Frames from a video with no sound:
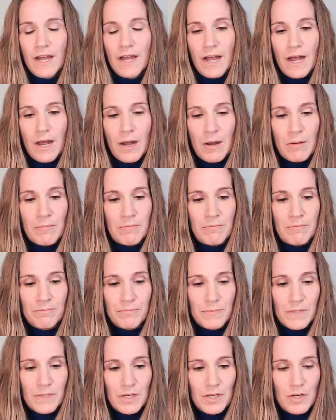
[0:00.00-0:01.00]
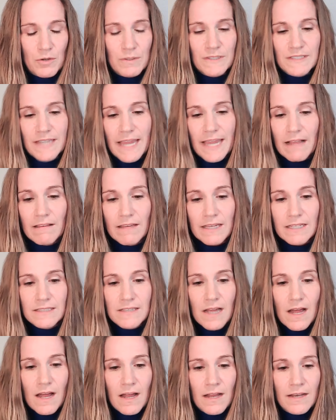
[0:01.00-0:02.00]
um, you know, scaling
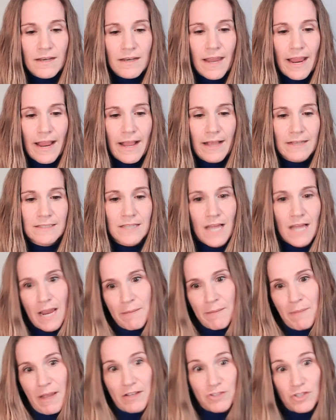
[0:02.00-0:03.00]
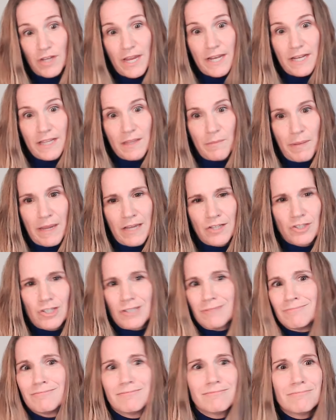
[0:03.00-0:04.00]
done and time educating the
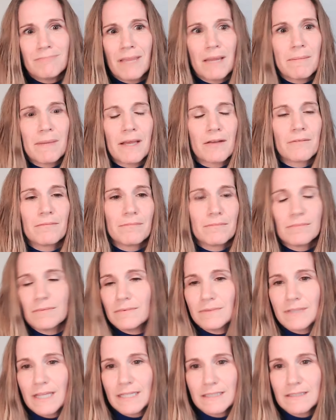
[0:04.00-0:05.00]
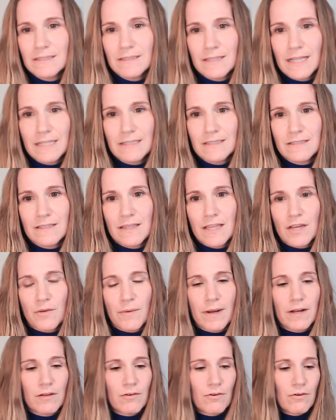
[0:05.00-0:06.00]
patient. Maybe I'm, that's, that's
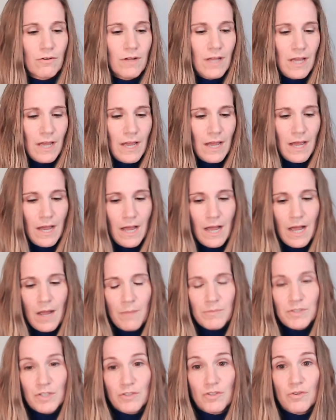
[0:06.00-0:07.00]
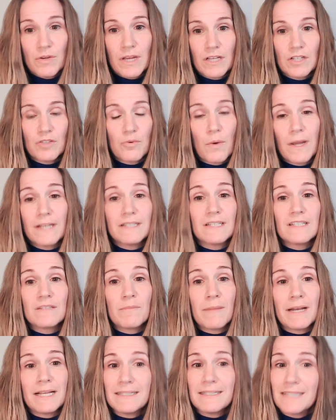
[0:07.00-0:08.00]
theoretical. Um, so you get twice as
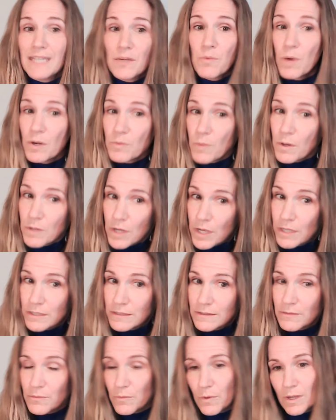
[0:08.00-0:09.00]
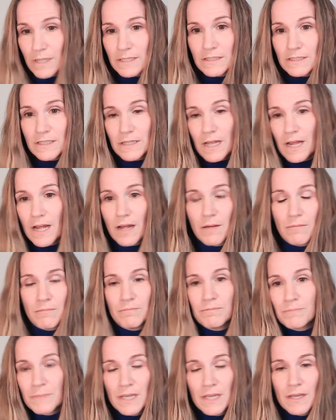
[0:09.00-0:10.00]
many D one ten ones, um,
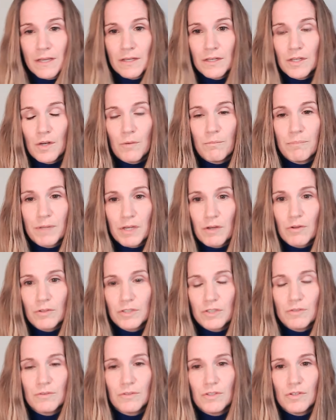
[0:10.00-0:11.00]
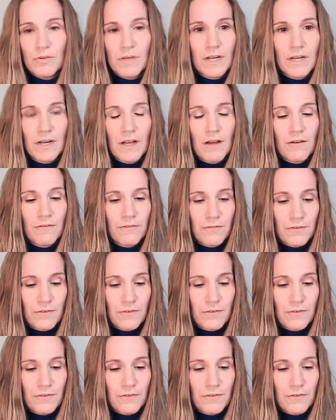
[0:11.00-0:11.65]
you know, billed, you, you get enough